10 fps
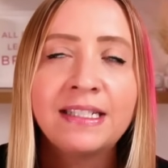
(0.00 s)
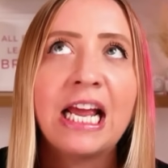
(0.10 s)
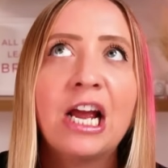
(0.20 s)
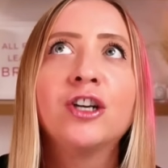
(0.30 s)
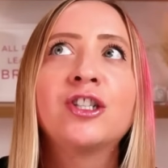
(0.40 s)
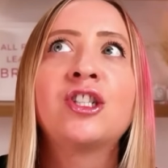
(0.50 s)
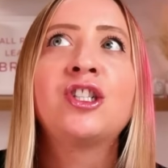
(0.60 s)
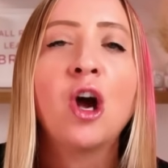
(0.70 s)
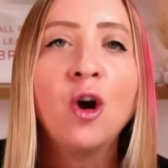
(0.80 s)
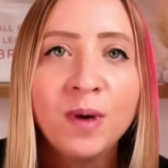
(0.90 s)
They are
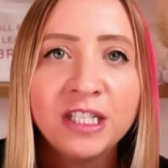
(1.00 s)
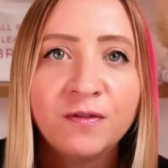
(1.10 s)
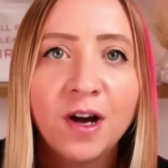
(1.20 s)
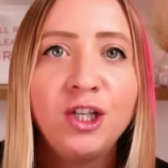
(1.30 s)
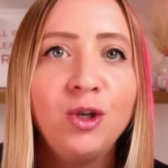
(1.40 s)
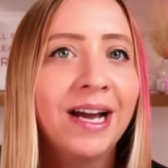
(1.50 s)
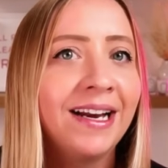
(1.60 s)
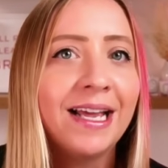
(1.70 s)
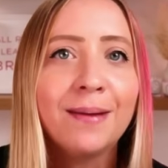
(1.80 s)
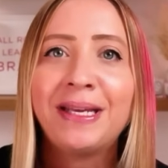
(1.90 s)
so much fun. You kind
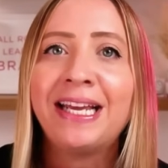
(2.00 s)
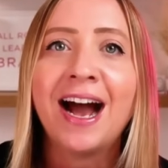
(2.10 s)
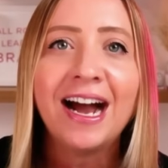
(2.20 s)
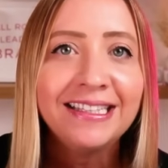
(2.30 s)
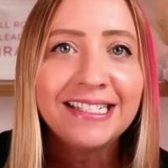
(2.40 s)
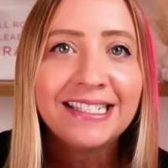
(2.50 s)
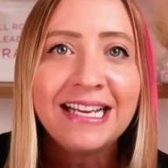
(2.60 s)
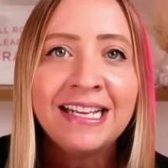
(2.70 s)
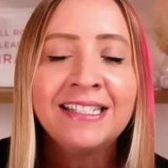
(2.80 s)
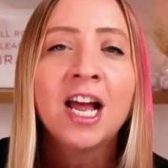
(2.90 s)
of get behind the
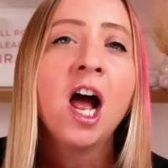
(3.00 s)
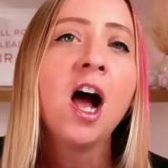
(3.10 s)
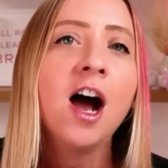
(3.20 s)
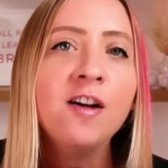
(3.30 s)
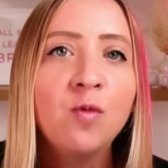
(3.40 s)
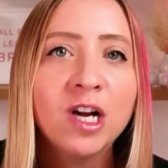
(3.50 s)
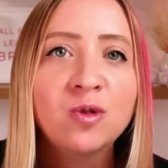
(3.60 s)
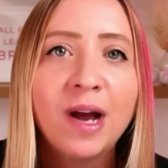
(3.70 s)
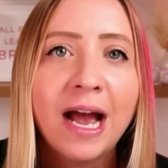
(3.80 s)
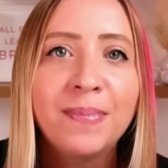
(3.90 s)
scenes of Watch
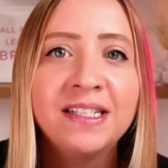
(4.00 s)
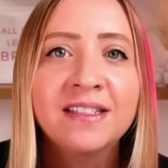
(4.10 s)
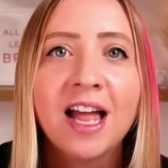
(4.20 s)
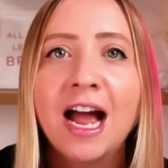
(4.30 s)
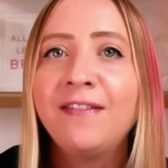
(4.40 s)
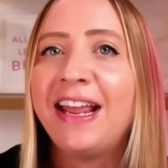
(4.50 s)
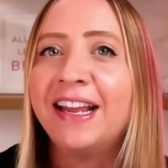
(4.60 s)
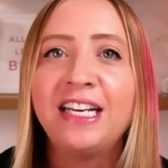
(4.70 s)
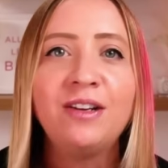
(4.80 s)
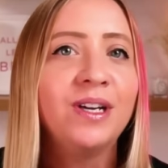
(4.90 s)
What Happens Live.
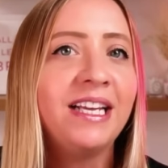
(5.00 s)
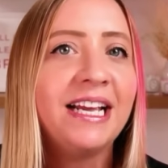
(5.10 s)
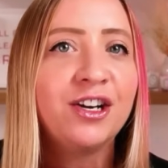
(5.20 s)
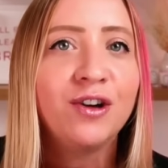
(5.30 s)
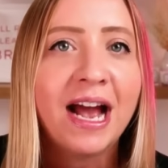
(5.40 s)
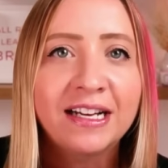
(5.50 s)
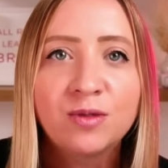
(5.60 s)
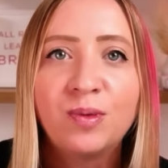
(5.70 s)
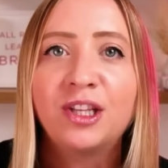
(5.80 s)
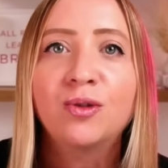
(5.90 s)
Andy really interacts
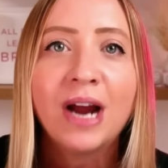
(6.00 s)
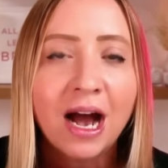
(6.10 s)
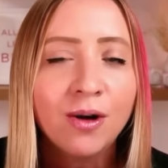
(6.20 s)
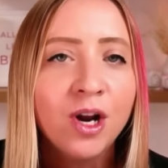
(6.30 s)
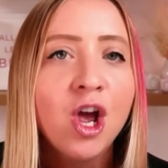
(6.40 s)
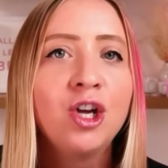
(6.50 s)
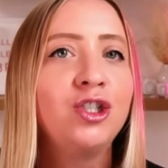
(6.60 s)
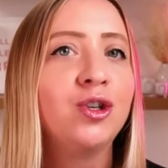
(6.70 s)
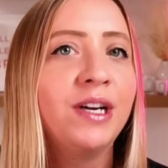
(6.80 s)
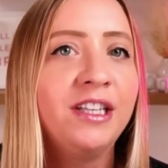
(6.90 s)
with the crowd
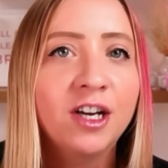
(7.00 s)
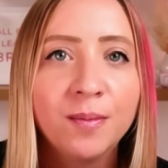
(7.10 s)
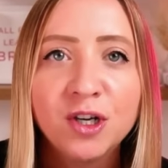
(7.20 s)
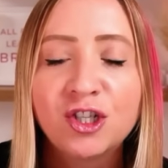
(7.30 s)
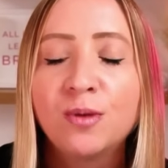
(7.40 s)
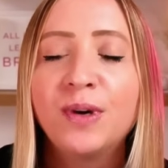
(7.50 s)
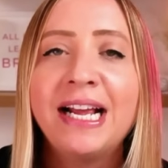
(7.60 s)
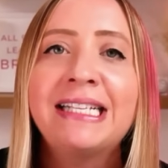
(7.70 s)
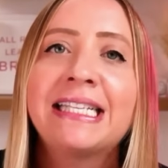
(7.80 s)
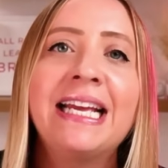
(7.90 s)
during the commercial
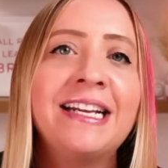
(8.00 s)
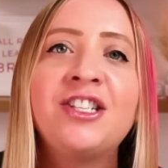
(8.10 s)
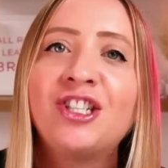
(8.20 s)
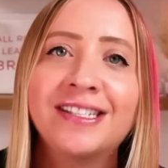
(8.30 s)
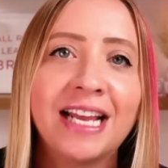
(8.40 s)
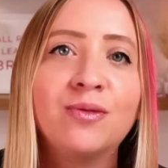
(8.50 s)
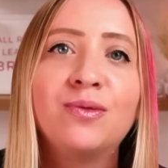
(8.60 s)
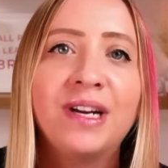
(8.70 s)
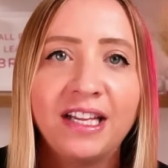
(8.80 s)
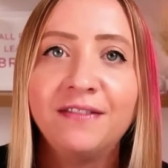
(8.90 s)
breaks. It is just a
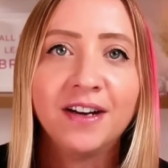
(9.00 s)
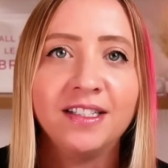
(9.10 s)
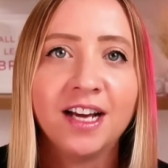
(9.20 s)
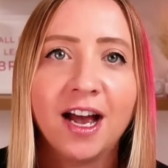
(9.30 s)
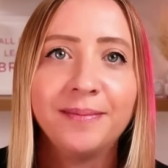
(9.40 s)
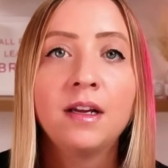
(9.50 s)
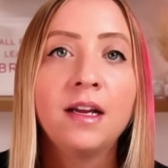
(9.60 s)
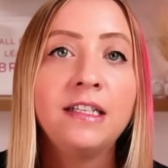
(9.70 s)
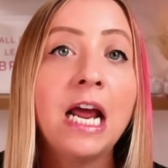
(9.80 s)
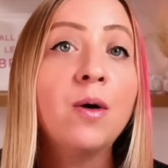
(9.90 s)
really fun time.
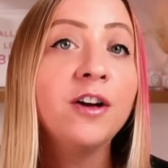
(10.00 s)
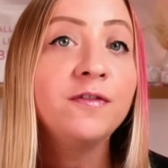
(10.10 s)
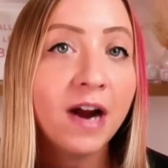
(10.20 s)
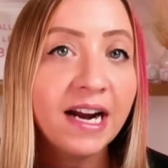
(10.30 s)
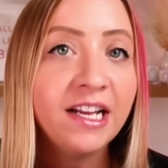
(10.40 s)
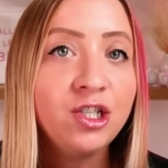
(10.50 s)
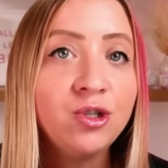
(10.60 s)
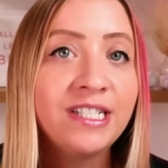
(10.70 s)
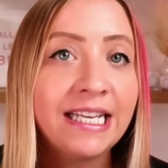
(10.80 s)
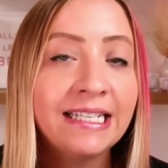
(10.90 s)
Now, on Friday, June
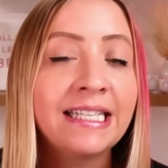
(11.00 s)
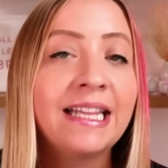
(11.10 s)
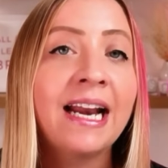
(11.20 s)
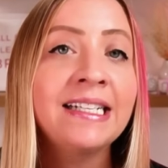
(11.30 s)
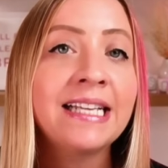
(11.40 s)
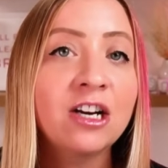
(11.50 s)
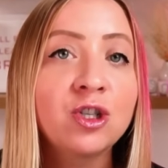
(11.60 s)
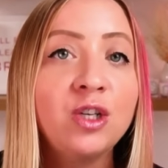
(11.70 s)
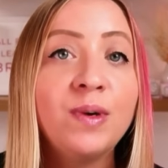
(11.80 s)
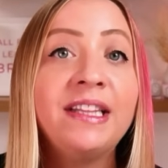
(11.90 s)
6th, that is
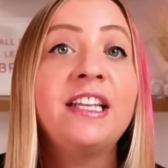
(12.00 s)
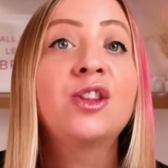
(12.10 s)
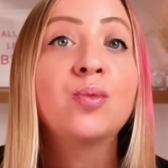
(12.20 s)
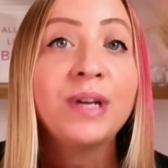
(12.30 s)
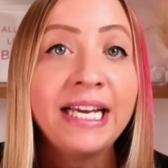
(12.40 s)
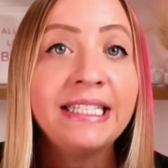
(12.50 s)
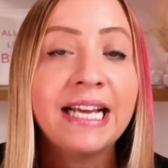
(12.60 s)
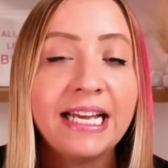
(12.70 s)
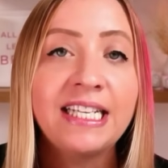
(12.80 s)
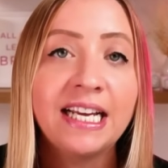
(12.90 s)
actually when the
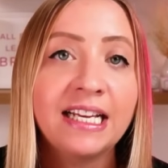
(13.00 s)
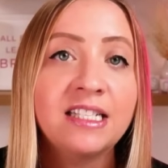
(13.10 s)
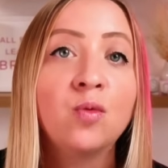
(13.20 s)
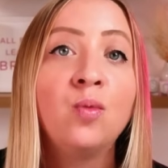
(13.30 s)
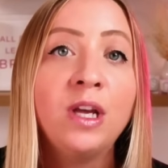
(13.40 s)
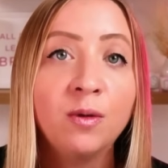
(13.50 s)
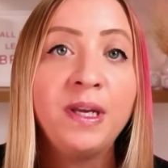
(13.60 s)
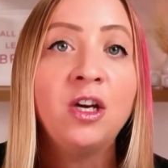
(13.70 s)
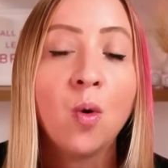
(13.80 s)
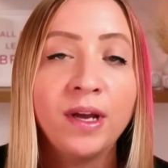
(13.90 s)
3-day tickets will be
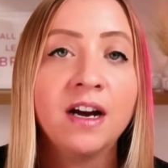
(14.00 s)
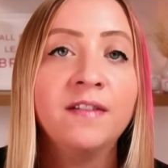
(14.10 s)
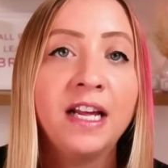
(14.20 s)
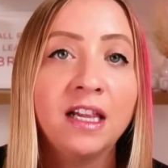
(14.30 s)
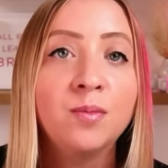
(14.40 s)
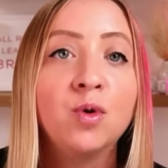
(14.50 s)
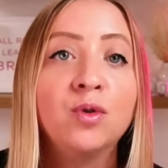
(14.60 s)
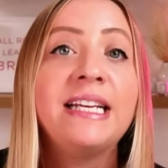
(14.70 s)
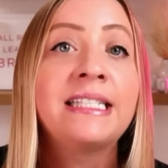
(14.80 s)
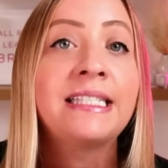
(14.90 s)
going available.
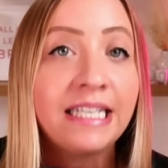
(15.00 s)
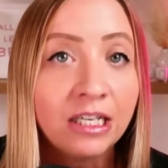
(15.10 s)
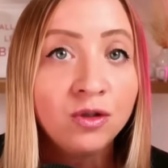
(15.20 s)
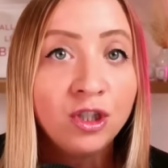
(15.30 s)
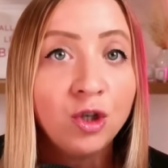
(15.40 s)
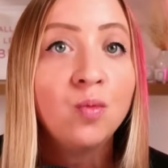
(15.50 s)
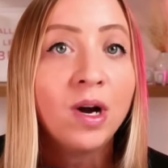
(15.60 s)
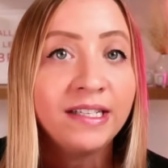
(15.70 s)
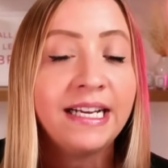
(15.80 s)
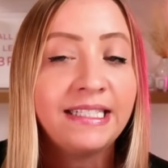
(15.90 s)
They still do
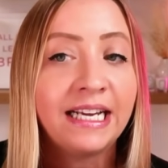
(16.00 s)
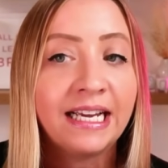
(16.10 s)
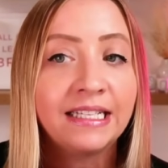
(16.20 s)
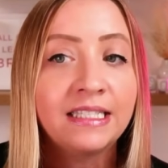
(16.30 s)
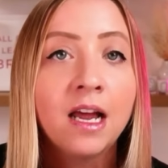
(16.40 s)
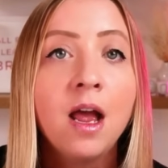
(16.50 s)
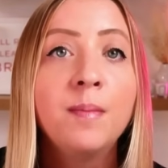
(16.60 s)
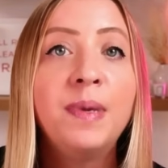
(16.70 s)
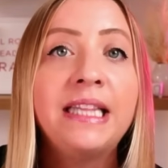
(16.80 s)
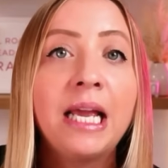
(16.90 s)
1-day tickets,
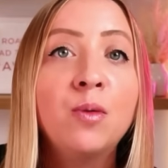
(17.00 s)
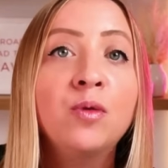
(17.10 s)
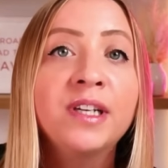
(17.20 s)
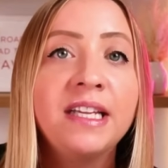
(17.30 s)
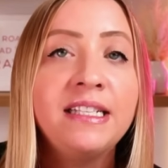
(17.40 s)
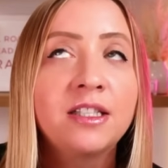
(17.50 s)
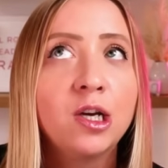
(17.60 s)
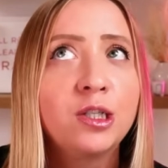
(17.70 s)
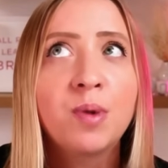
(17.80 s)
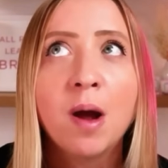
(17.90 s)
but they will release
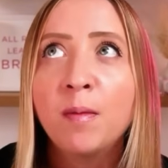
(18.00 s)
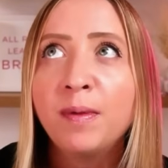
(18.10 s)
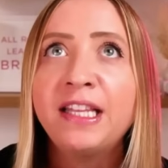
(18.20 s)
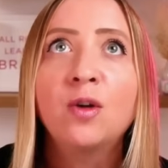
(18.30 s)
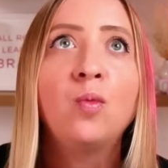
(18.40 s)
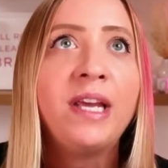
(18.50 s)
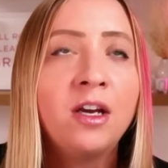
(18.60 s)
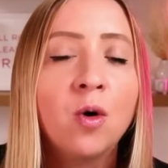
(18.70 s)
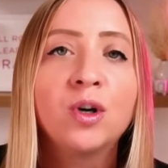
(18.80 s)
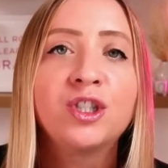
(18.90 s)
those probably the week
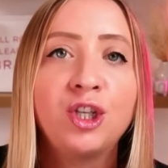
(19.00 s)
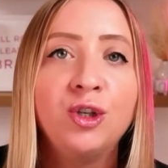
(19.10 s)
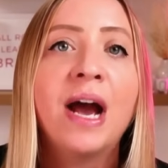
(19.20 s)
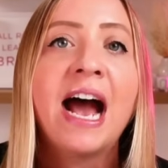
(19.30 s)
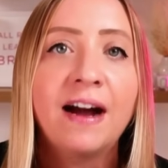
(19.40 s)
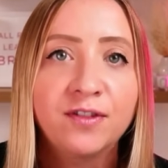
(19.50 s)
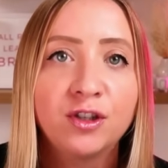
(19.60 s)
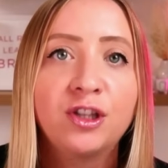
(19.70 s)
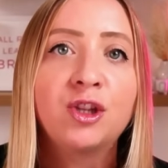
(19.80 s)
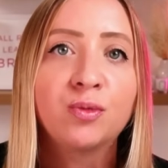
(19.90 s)
or two after
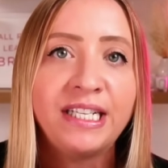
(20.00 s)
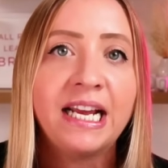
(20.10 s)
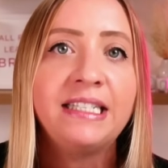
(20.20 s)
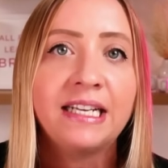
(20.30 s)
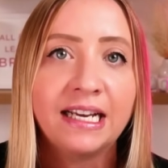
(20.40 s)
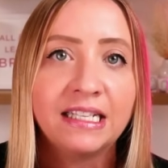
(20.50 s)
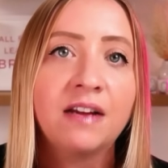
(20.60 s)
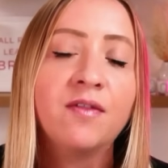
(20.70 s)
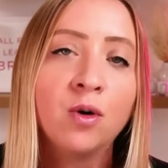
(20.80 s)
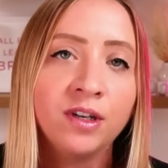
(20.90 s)
the 3-day tickets have
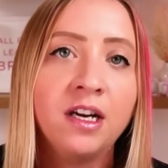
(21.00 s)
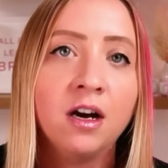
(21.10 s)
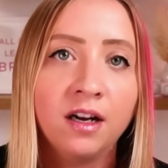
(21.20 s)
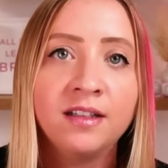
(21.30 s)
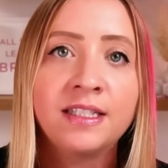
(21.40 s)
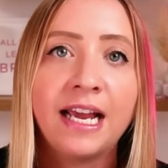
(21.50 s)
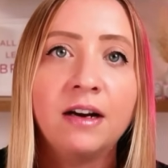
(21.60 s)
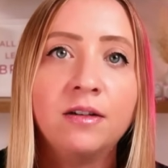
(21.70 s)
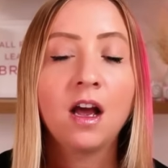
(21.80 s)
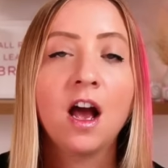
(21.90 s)
already gone on sale.